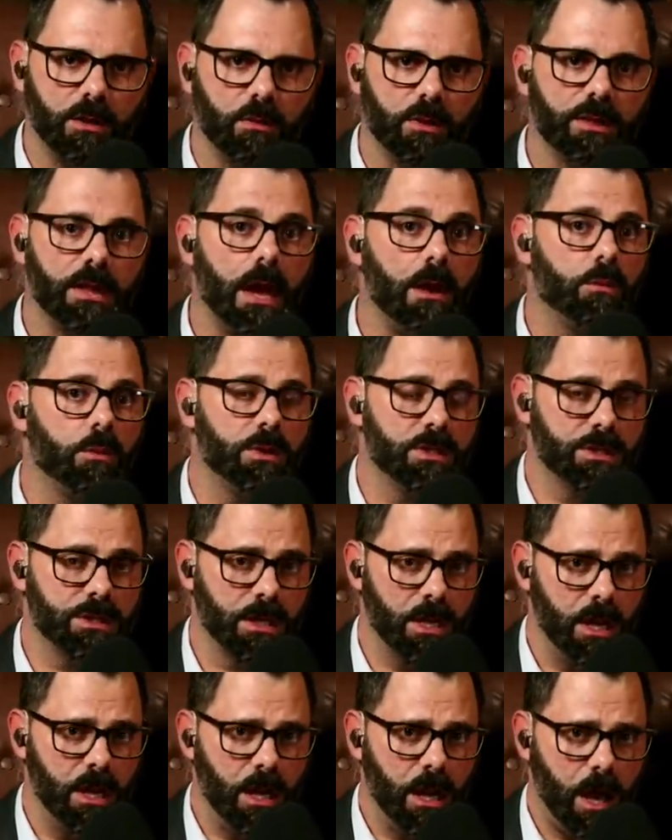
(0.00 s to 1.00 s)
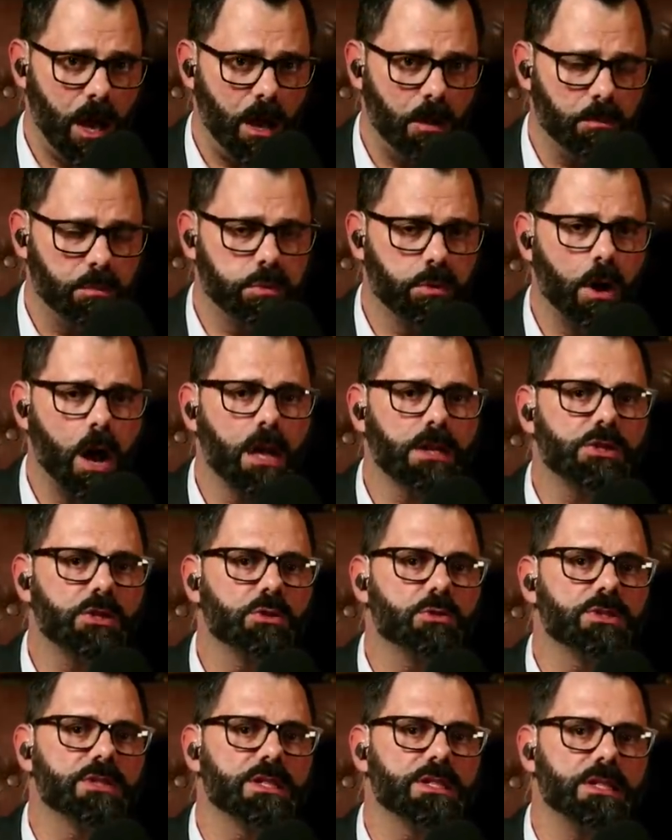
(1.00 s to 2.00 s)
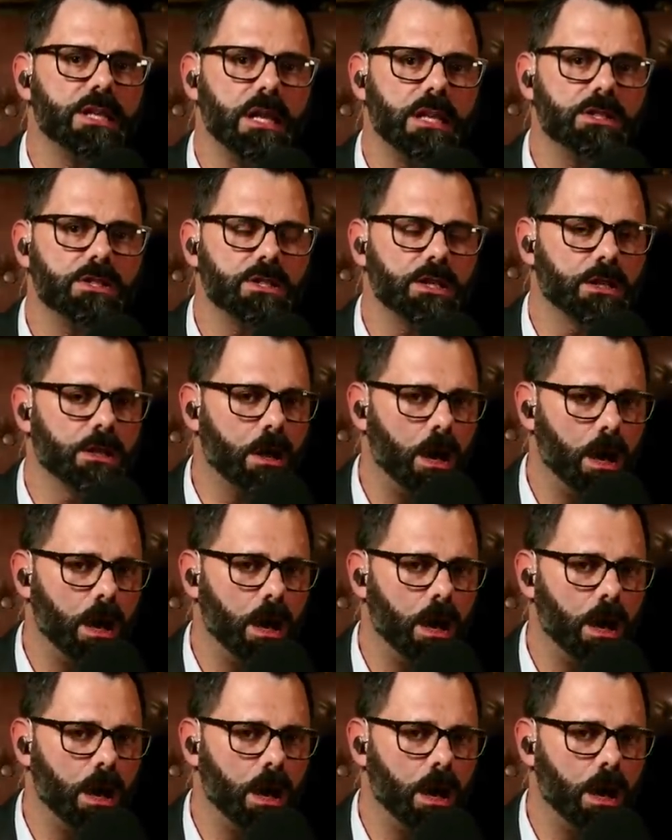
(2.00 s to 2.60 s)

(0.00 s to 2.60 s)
when that was brought to his attention,